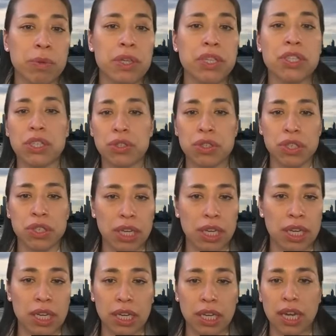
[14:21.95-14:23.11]
was
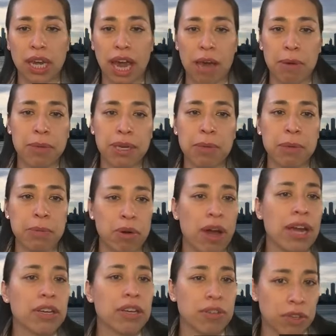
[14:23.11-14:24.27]
usually how many people
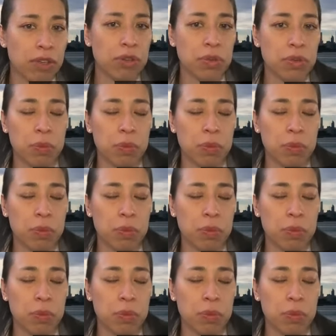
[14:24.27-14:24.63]
I interviewed